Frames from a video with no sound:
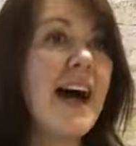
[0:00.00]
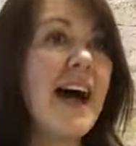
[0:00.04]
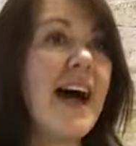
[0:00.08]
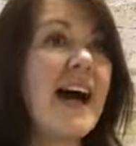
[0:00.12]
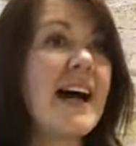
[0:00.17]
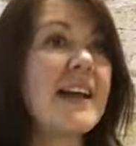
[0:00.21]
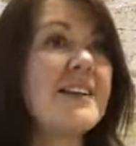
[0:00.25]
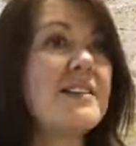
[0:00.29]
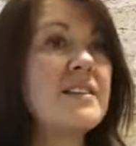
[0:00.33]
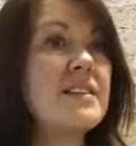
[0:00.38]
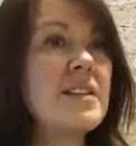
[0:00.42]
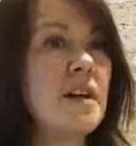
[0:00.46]

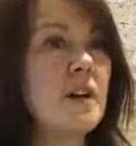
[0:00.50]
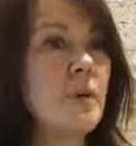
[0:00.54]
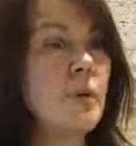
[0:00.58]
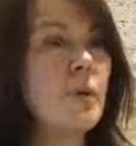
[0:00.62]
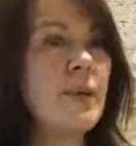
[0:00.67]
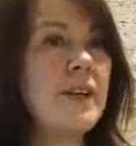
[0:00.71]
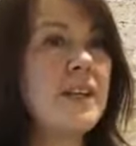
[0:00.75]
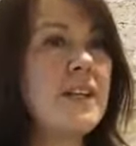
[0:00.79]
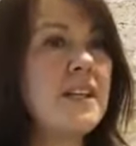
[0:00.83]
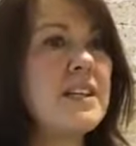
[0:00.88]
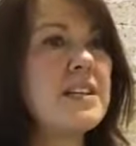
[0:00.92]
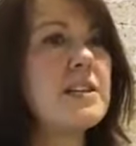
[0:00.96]
And
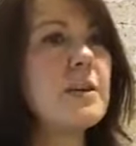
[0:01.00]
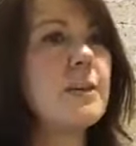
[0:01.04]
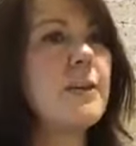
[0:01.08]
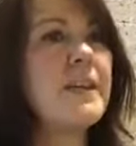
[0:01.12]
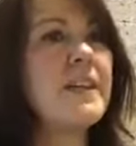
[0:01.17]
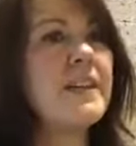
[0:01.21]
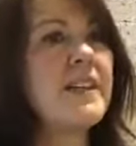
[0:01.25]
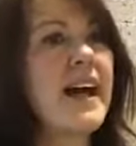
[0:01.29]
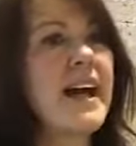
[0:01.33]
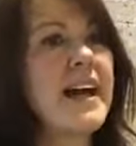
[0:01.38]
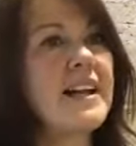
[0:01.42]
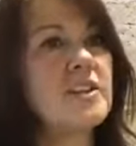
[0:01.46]
we need to
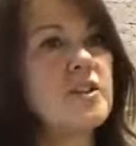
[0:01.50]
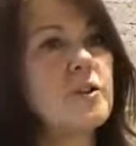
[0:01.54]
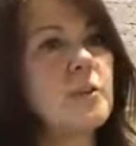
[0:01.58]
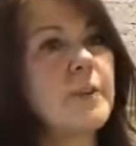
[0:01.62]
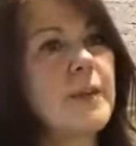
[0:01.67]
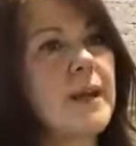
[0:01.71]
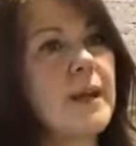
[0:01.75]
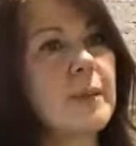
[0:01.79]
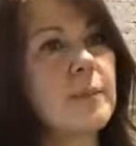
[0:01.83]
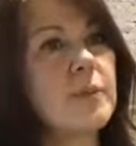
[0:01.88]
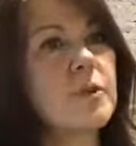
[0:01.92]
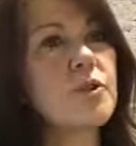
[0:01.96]
be there to
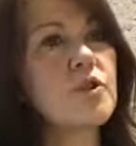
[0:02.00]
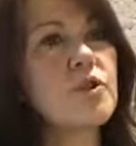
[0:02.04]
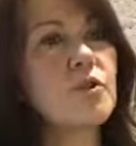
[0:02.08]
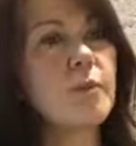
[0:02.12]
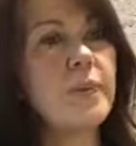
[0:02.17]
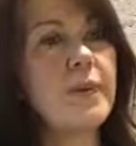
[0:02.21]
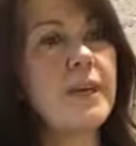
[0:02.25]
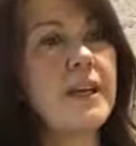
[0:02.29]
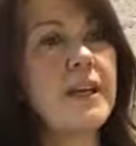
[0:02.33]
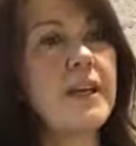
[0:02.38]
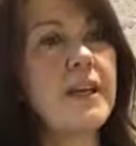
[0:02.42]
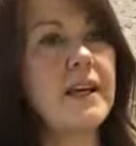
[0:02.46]
be able
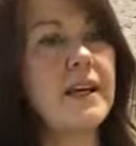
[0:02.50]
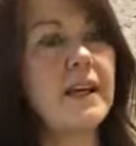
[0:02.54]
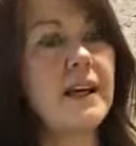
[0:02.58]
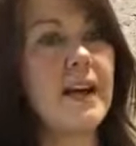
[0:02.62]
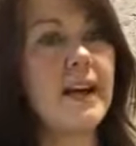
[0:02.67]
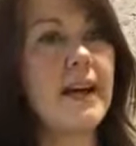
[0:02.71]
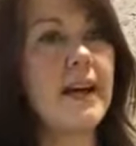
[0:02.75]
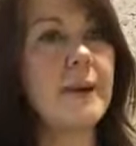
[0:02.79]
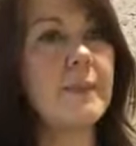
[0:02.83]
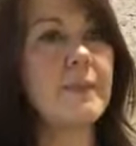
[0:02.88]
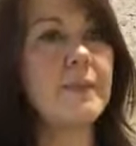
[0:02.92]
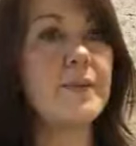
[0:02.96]

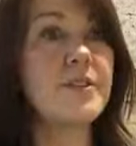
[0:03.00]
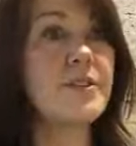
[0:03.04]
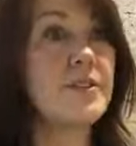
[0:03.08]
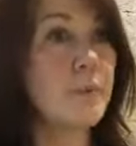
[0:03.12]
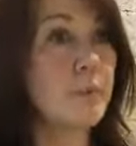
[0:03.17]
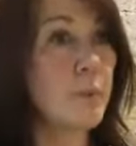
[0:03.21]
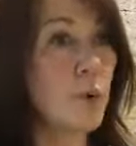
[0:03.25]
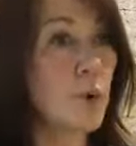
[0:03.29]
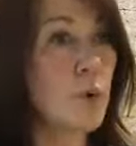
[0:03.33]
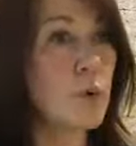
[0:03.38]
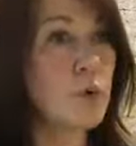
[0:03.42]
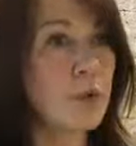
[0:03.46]
to
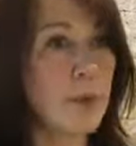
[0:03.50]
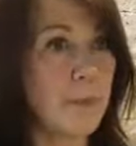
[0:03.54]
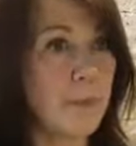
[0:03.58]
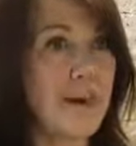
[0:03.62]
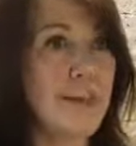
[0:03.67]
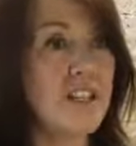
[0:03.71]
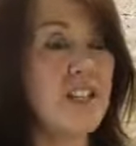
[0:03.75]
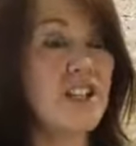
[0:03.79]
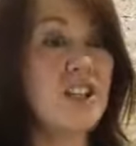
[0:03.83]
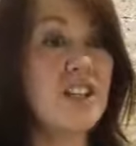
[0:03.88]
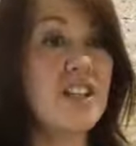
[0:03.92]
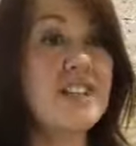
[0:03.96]
support the
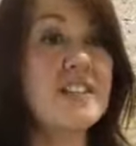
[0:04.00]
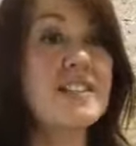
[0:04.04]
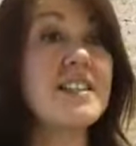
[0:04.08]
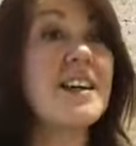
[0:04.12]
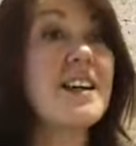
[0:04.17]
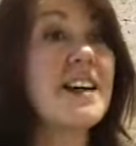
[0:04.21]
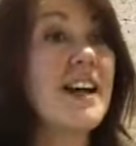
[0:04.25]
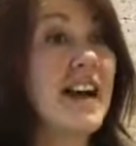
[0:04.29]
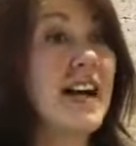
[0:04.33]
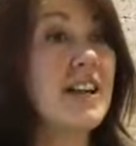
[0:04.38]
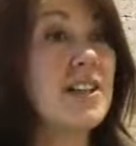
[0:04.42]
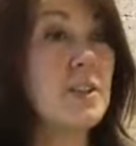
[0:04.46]
patient
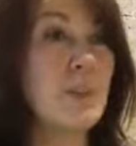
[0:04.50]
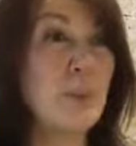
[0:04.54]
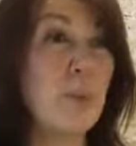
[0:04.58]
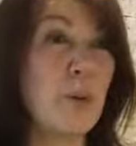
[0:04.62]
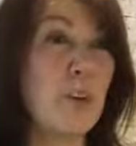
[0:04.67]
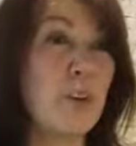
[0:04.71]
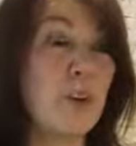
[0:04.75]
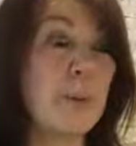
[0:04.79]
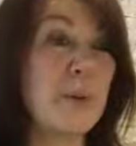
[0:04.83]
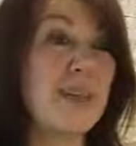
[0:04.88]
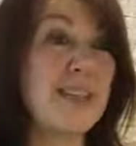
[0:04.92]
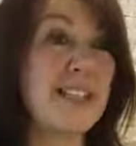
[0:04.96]
and to
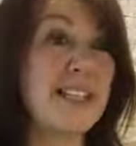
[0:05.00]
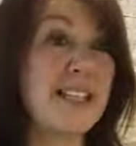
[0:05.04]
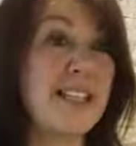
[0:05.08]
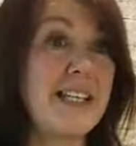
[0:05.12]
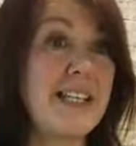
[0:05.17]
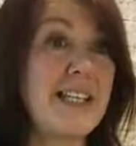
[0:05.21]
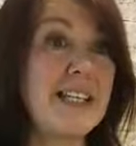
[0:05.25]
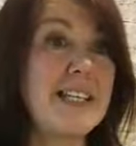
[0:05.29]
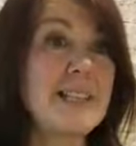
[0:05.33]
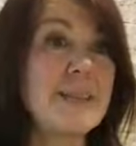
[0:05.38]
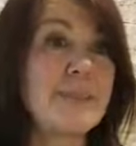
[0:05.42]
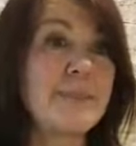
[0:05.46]
put them at
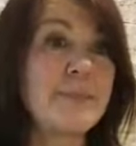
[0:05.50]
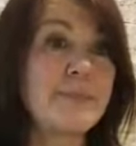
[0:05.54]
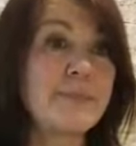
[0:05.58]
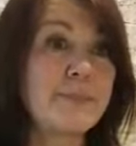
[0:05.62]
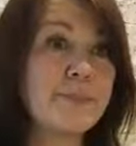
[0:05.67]
ease.